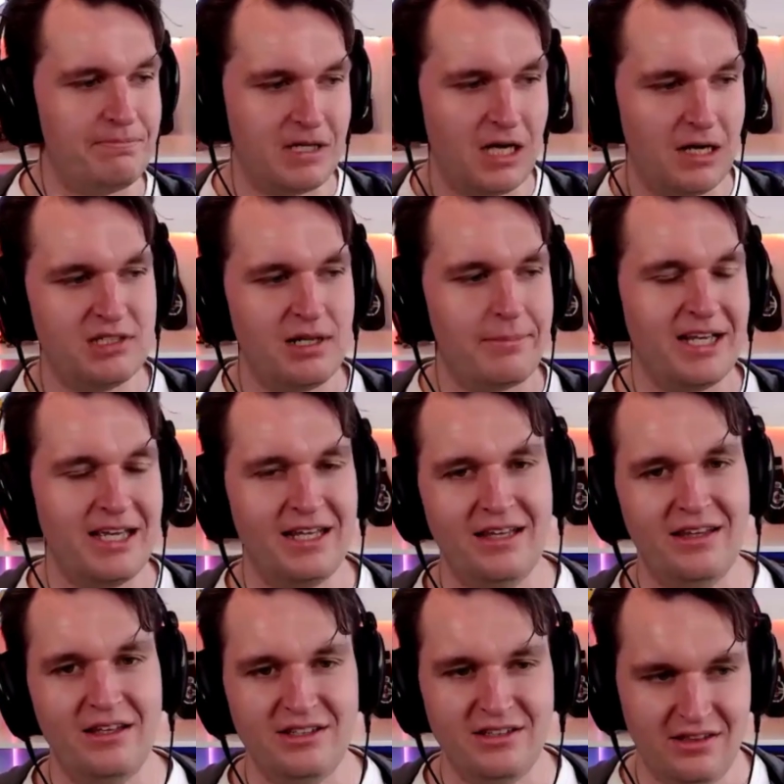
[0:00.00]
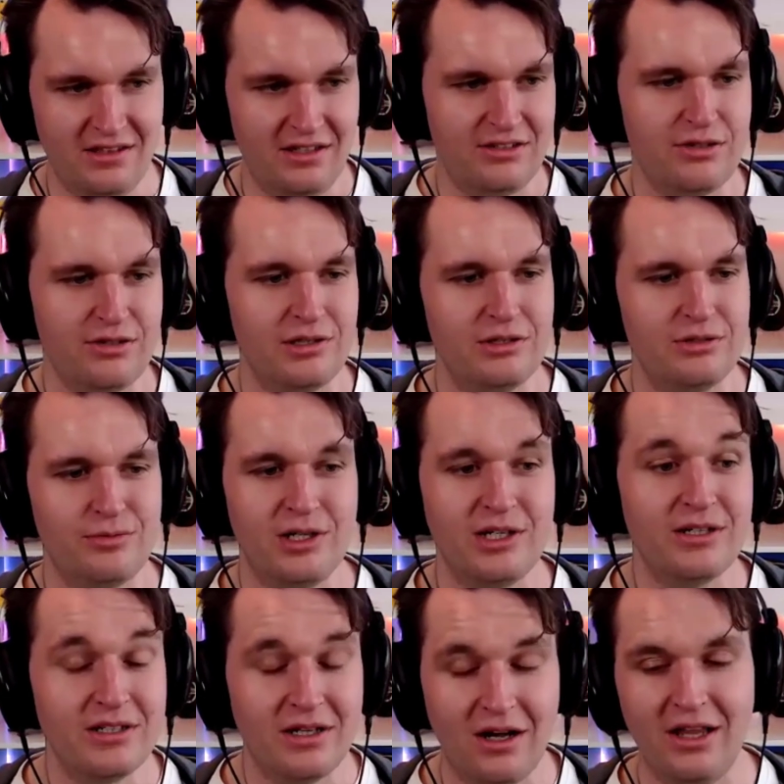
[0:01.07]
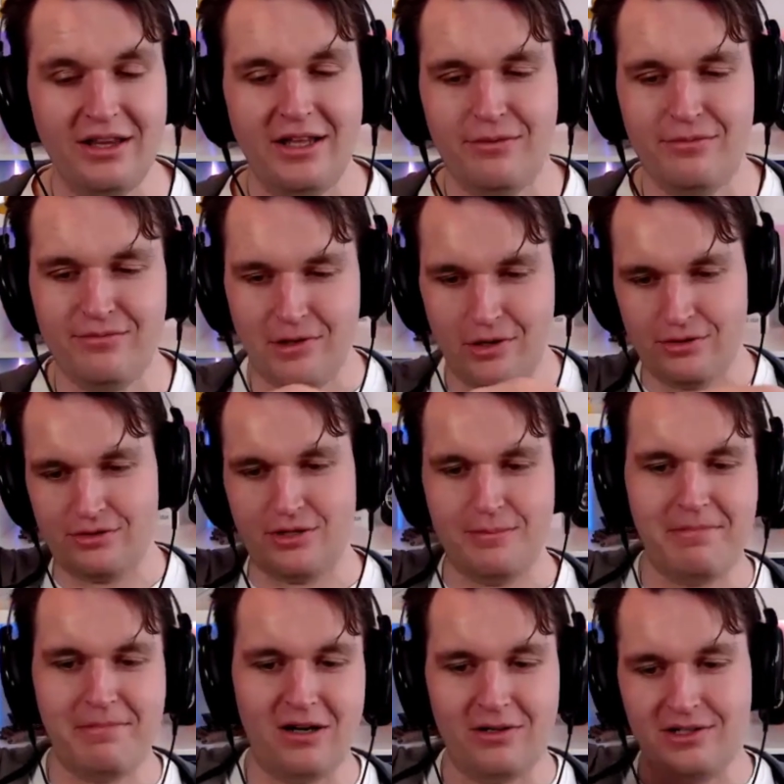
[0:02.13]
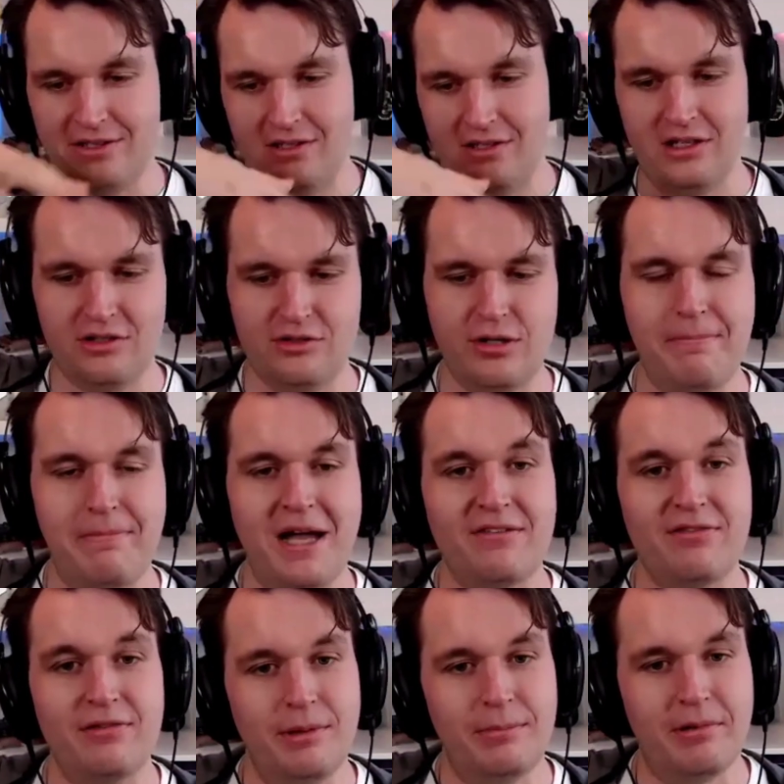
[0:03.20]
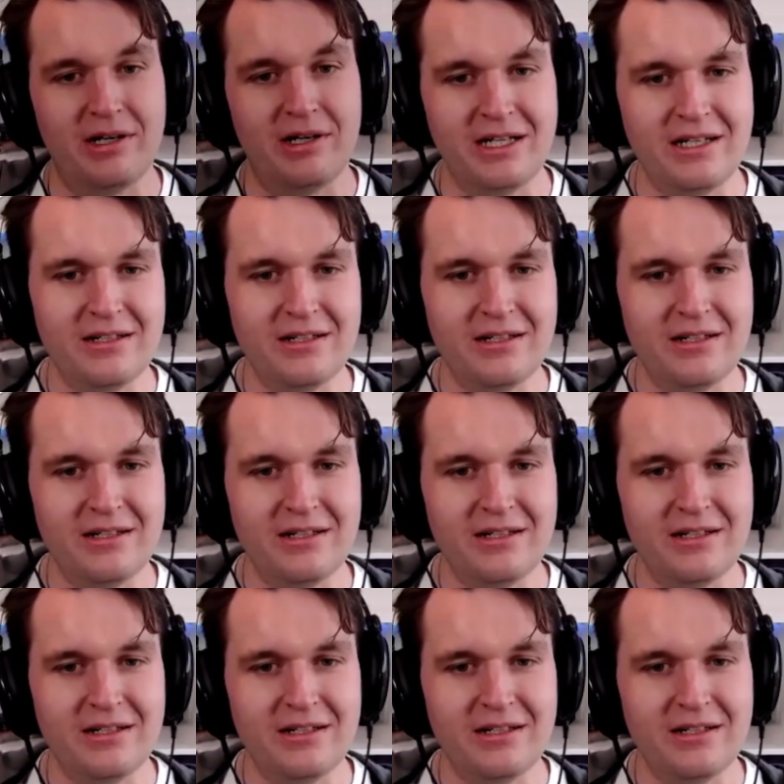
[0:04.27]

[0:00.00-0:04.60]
comes up again in the, the circles where on that road trip or on the trip back from the party,